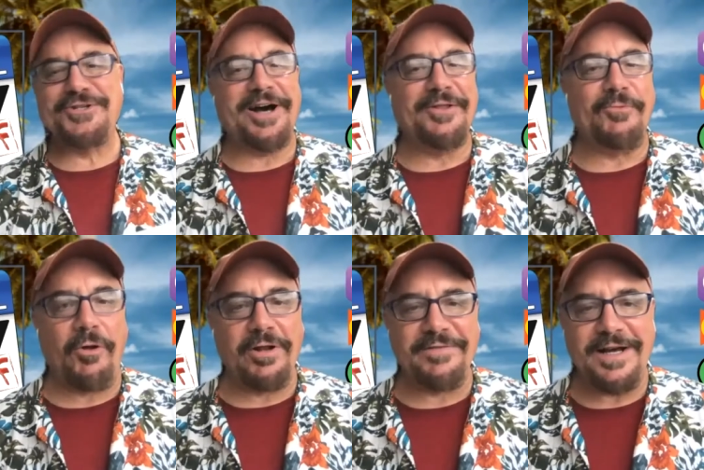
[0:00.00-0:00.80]
you took on the
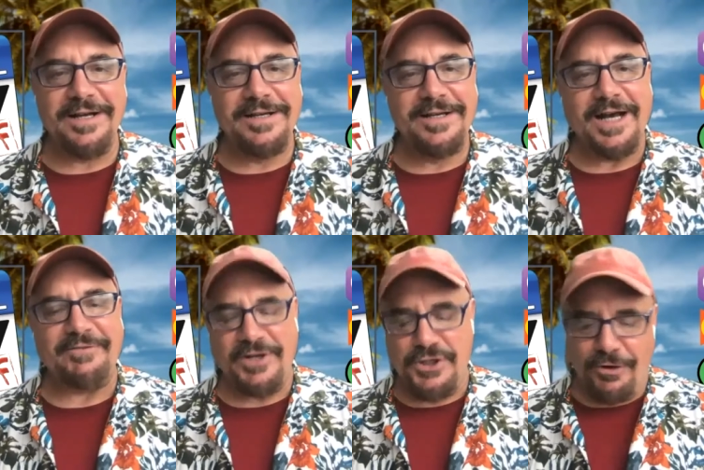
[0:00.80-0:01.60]
role of a
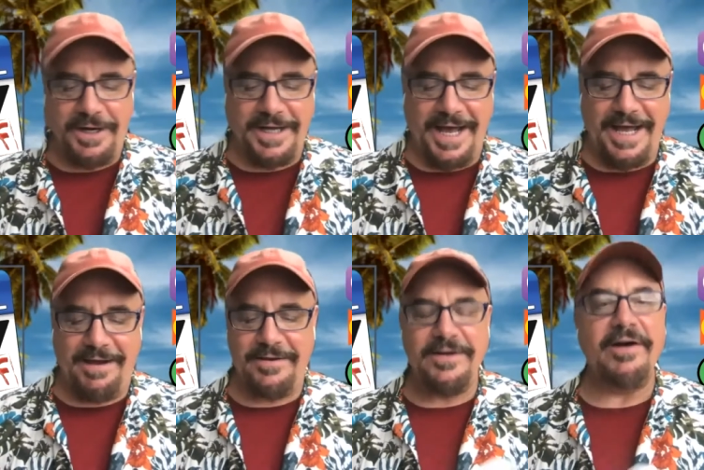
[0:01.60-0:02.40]
of a drunk
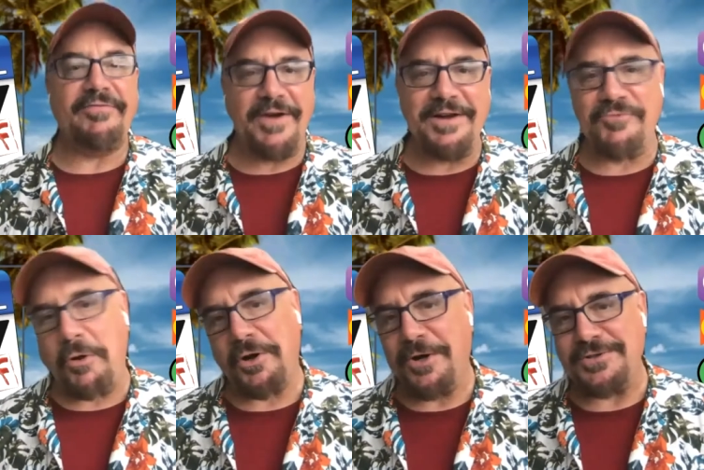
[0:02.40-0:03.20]
guy afraid of
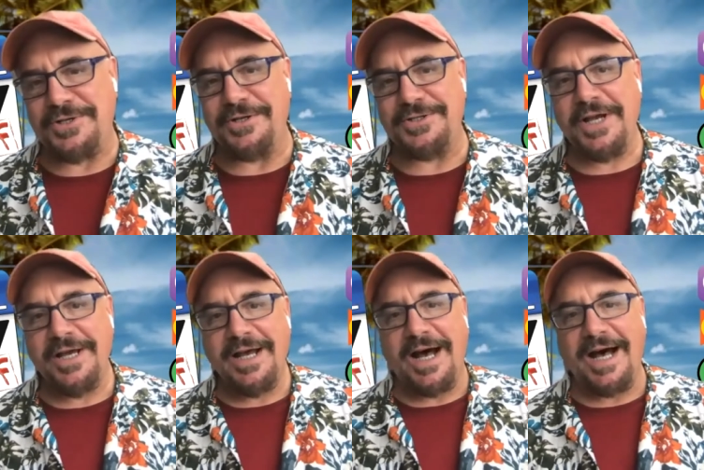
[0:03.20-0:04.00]
roller coasters.
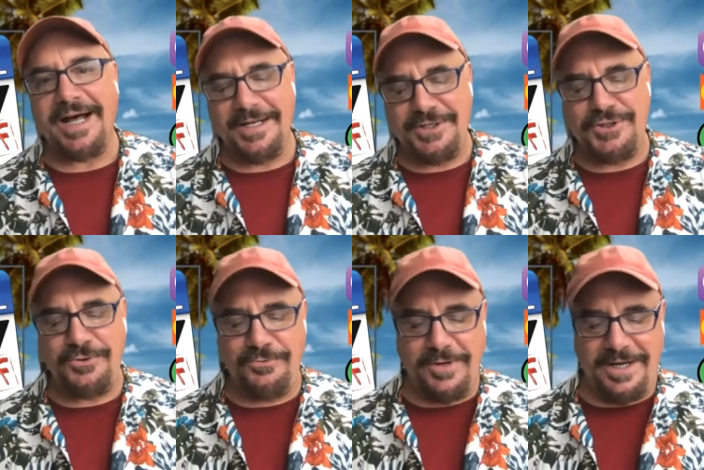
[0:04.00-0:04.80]
Uh, did
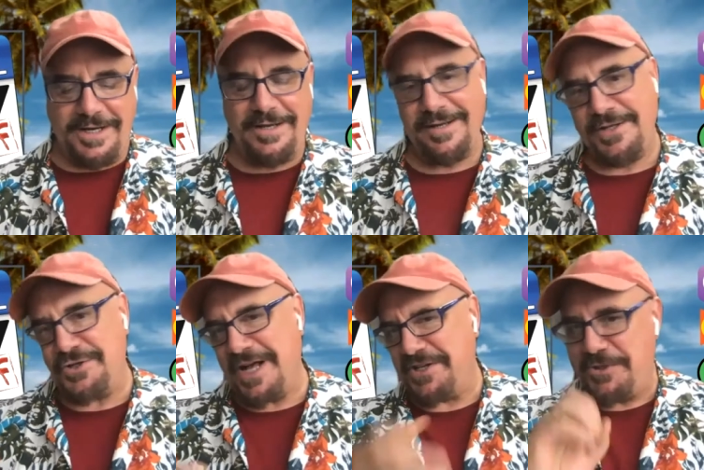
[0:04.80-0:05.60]
you uh,
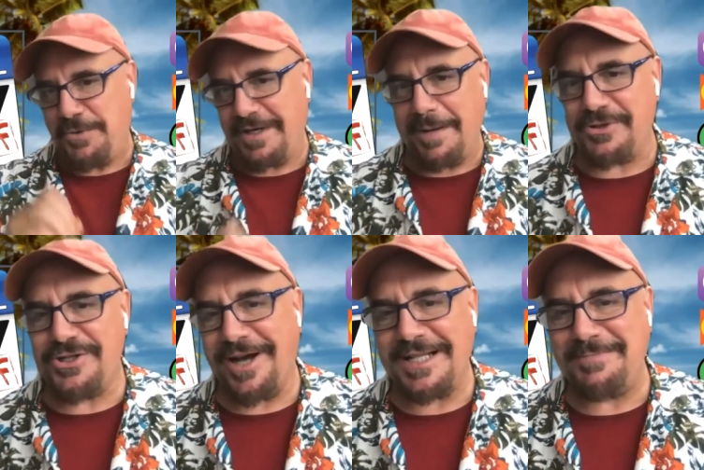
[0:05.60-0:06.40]
did you actually do a couple
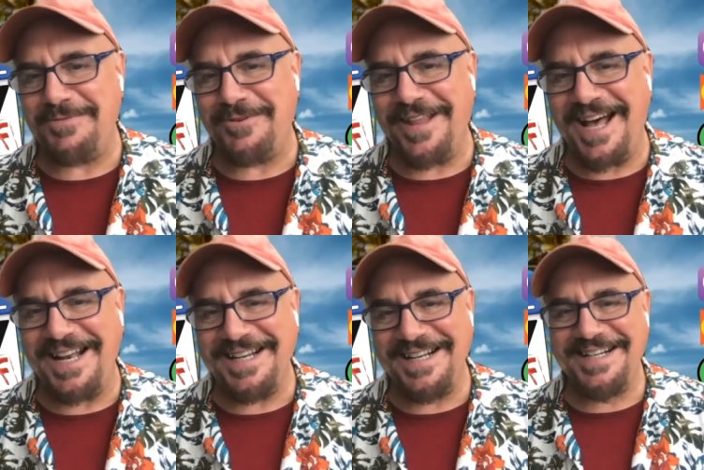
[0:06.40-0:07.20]
shots before
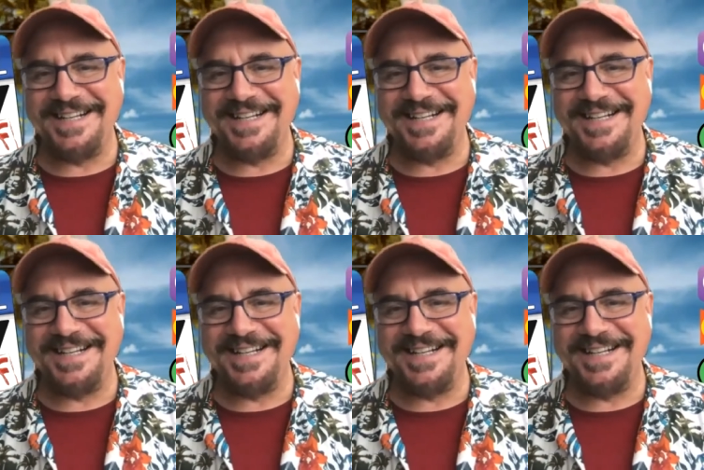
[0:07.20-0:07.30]
that?